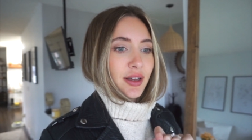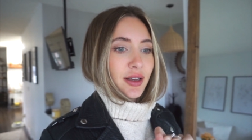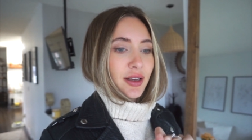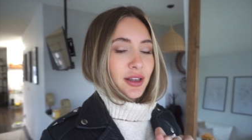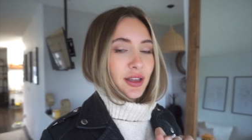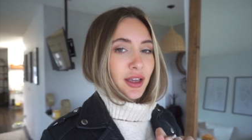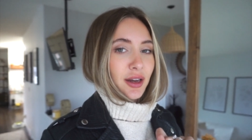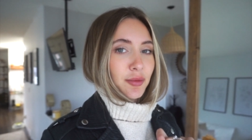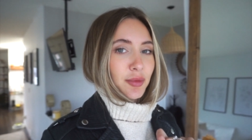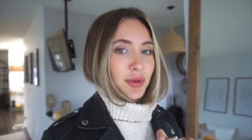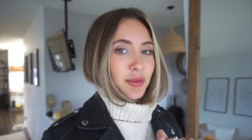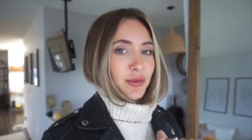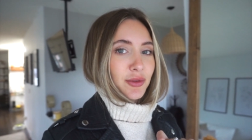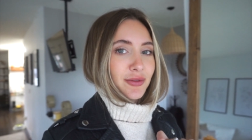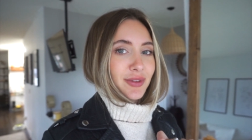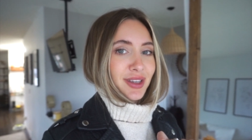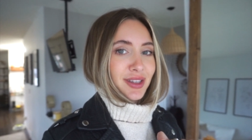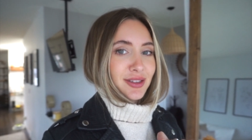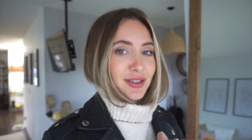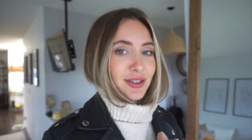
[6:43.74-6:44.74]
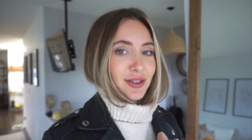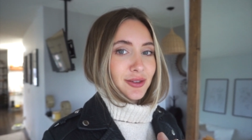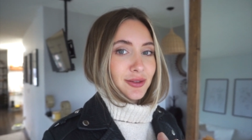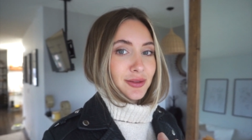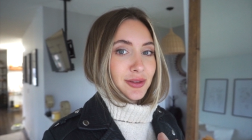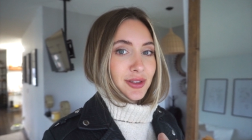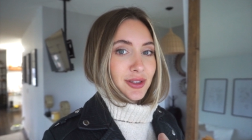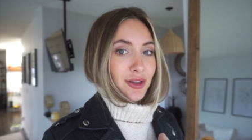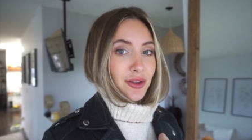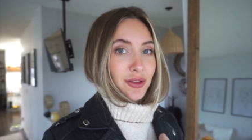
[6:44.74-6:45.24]
gonna be moving
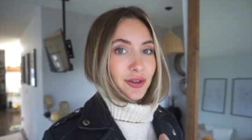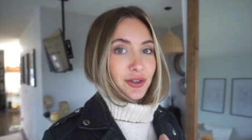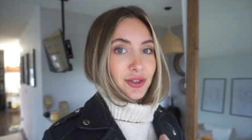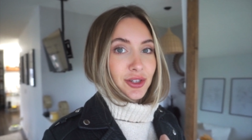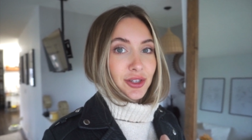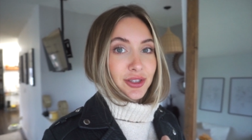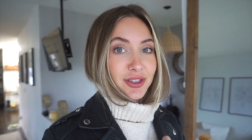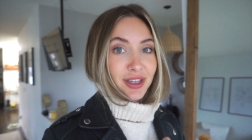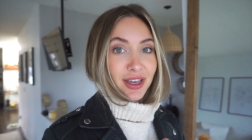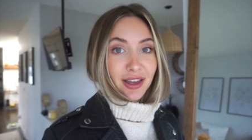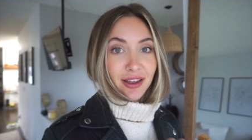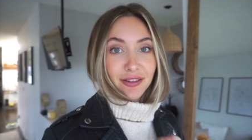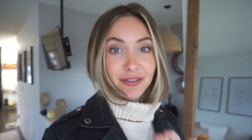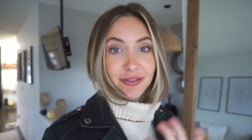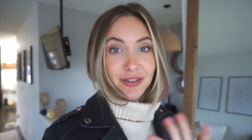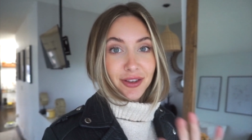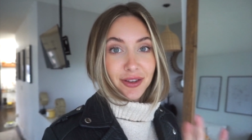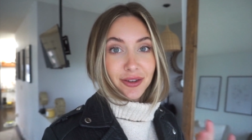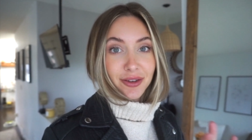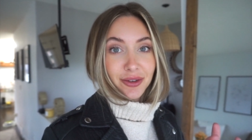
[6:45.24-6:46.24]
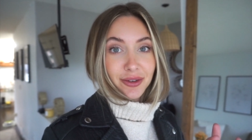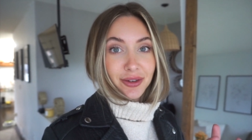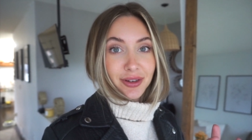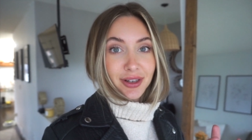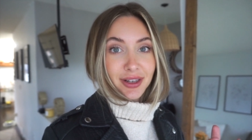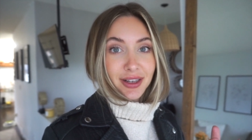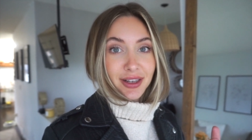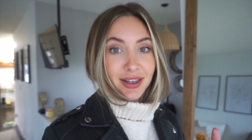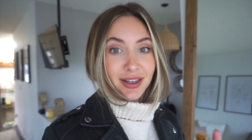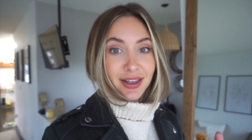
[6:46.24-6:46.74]
soon, so there's just like a few,
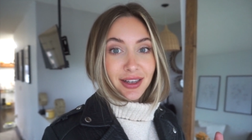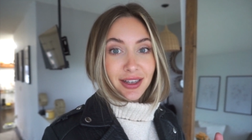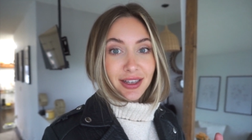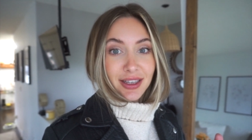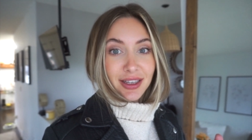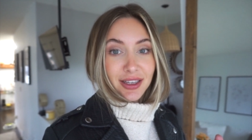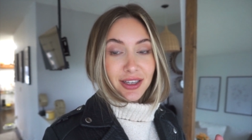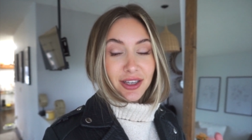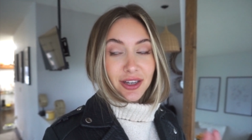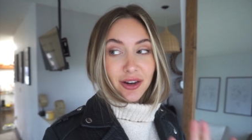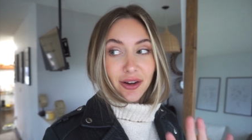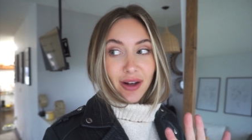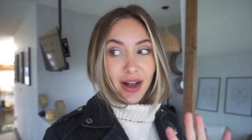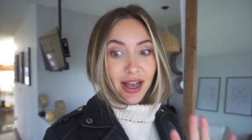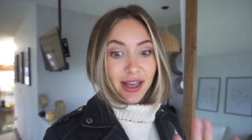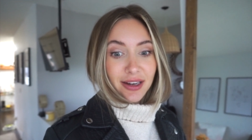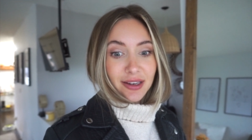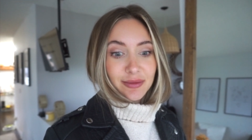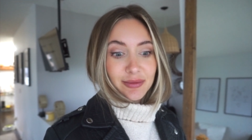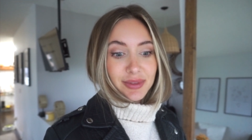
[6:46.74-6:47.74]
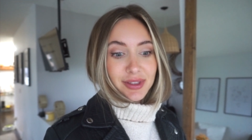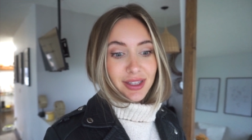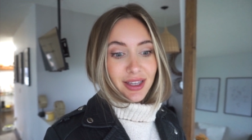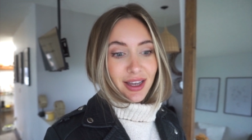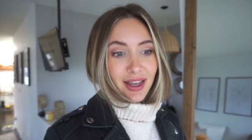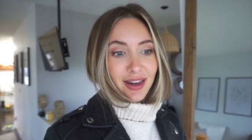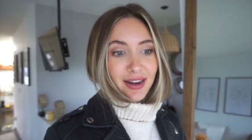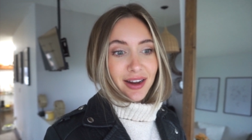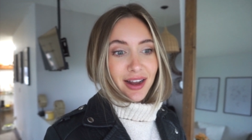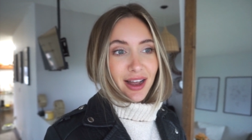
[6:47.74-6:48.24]
you know, items
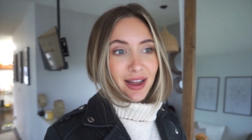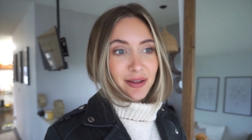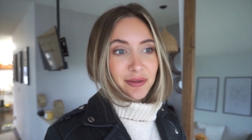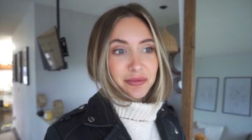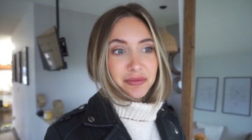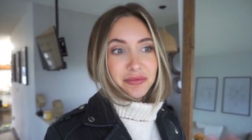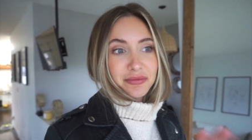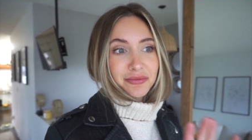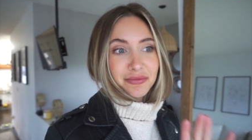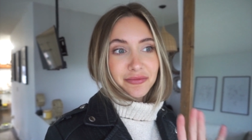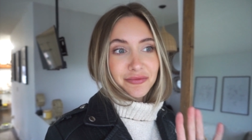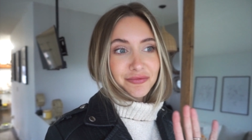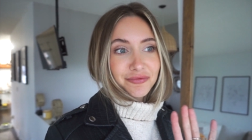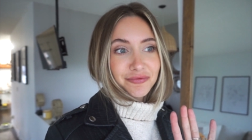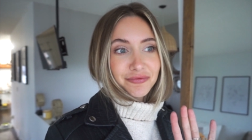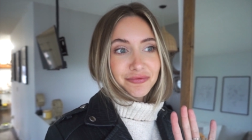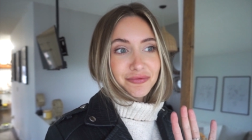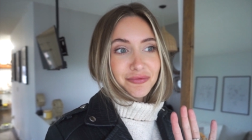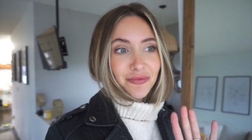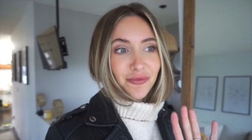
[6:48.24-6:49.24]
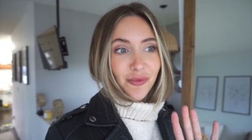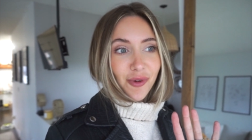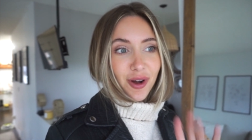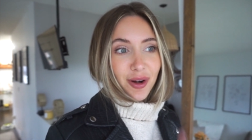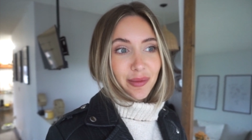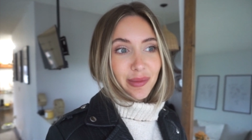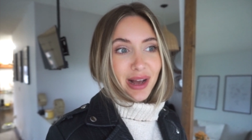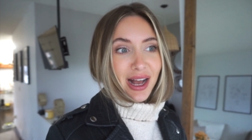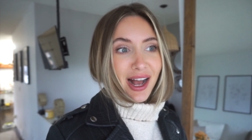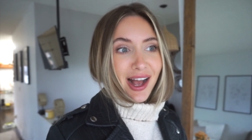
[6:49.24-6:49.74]
that I want to
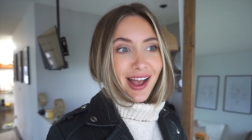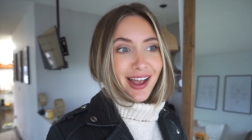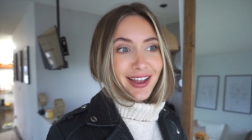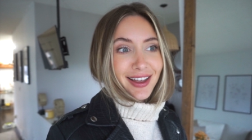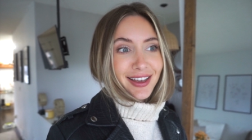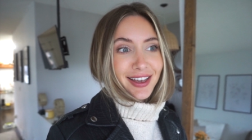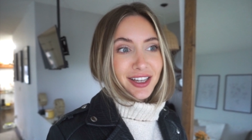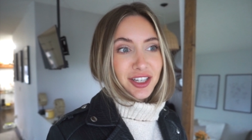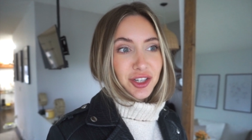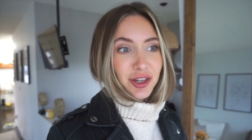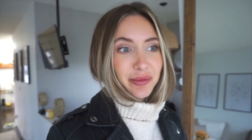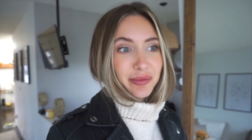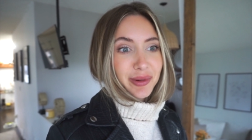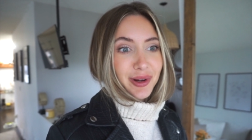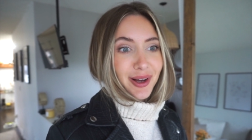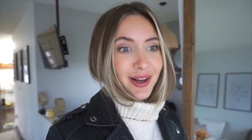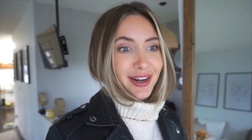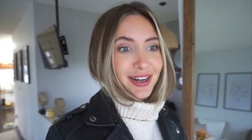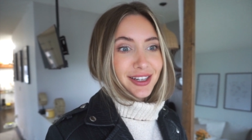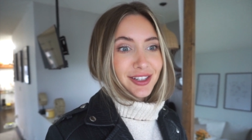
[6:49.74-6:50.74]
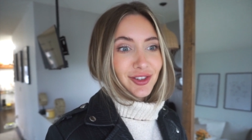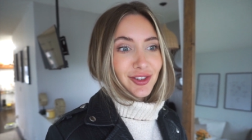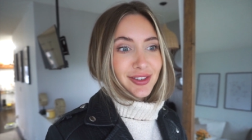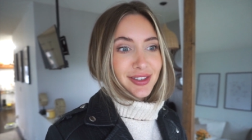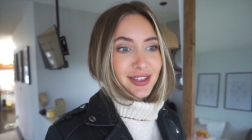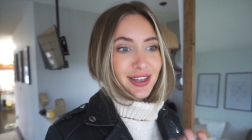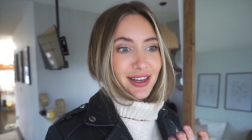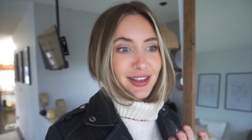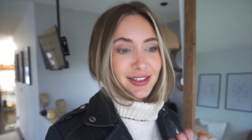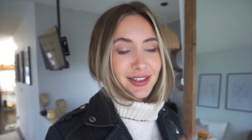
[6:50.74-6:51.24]
buy and catch up on, and
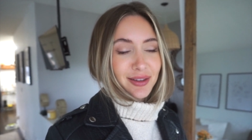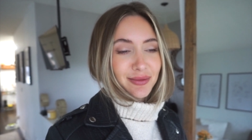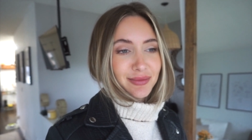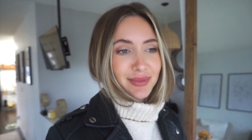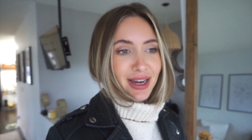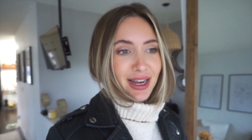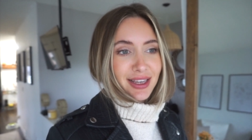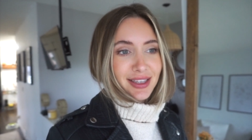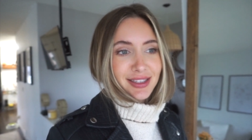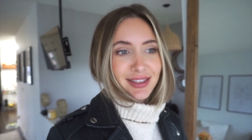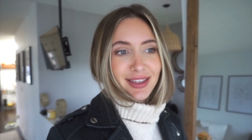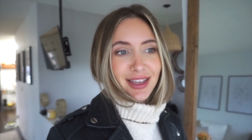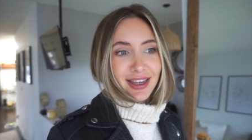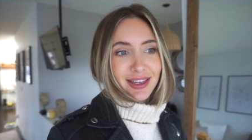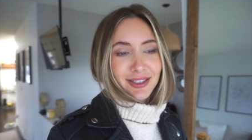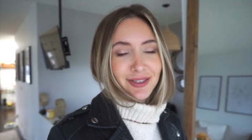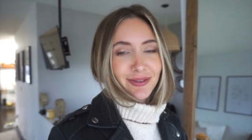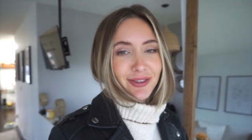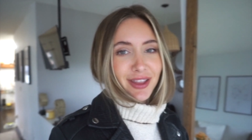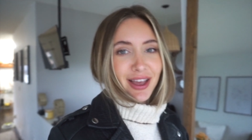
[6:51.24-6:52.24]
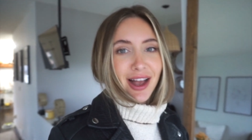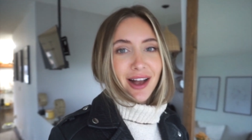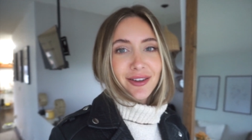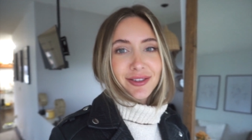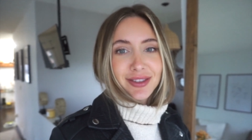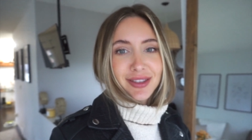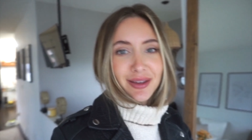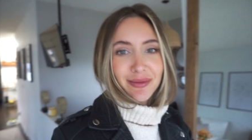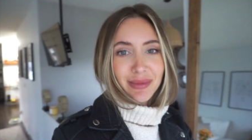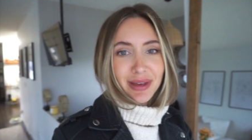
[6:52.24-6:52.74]
just like some nice things for the
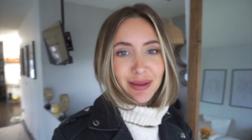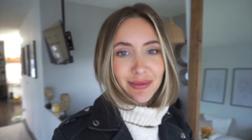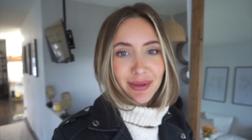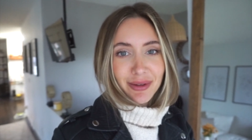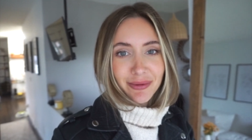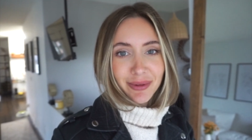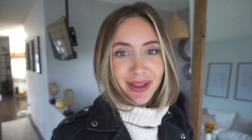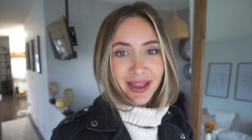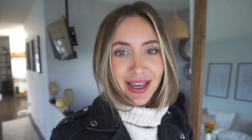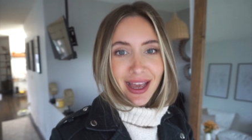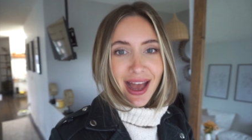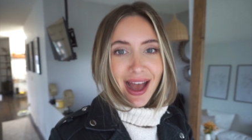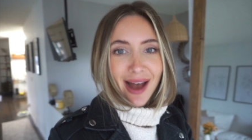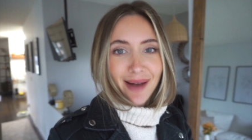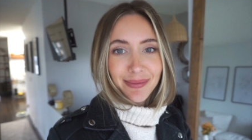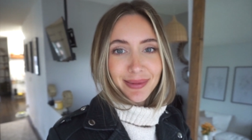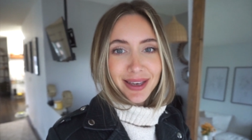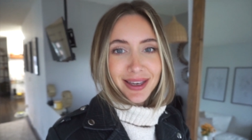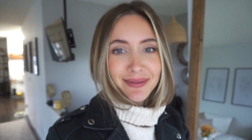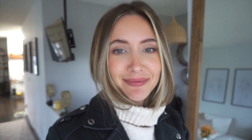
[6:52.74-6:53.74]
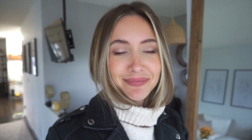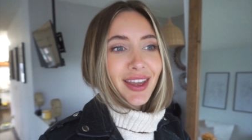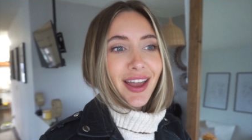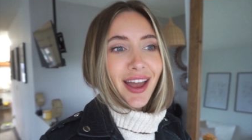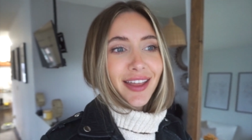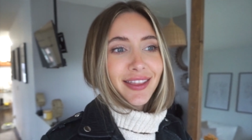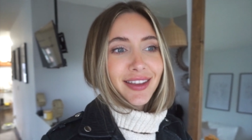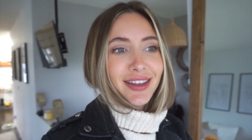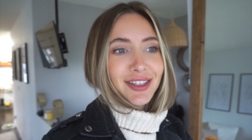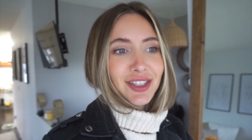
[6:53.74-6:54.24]
house that make me really happy.
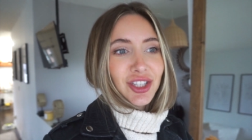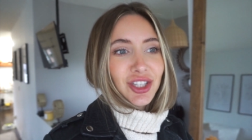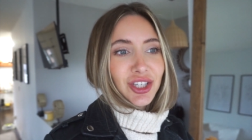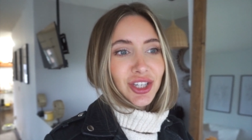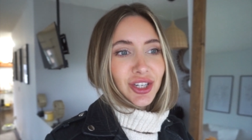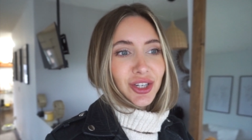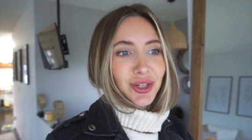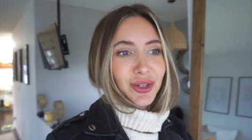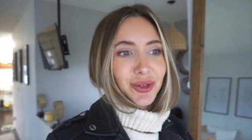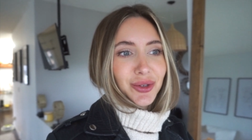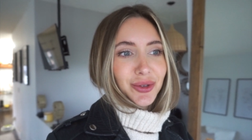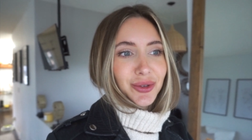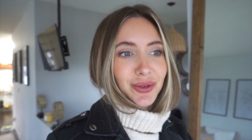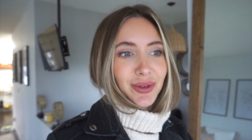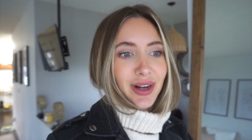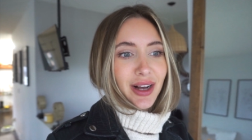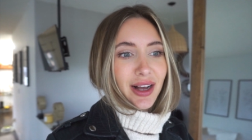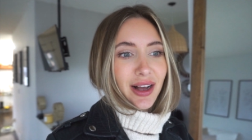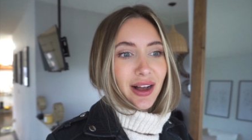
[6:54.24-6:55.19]
And then two,